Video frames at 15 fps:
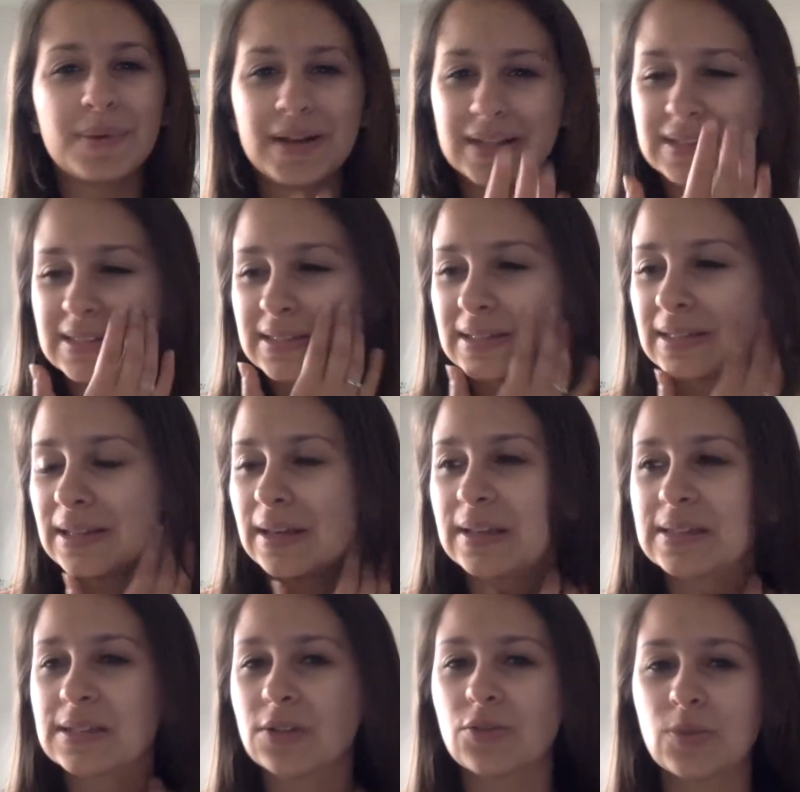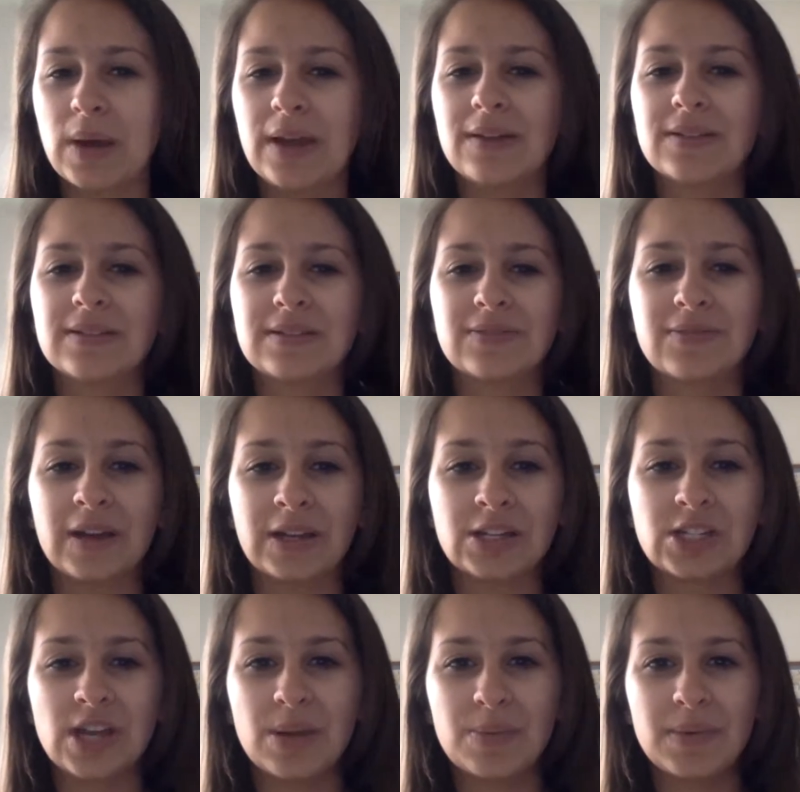but it's a great
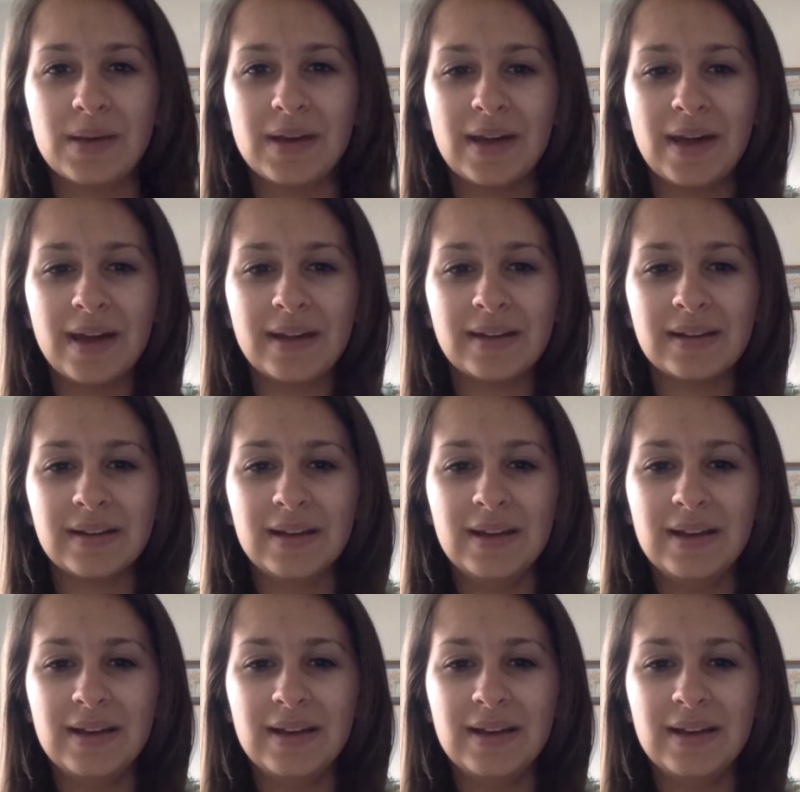friendship, and